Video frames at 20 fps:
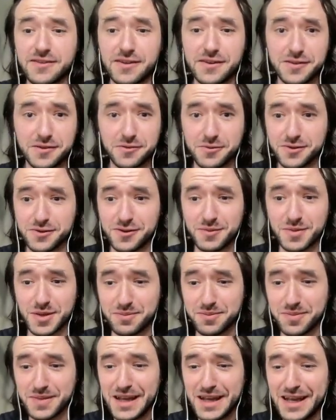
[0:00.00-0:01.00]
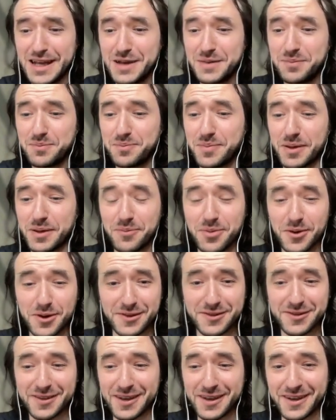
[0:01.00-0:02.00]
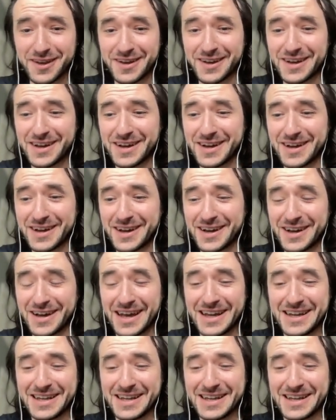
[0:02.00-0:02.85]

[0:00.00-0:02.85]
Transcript: and I don't want to be pinpointing any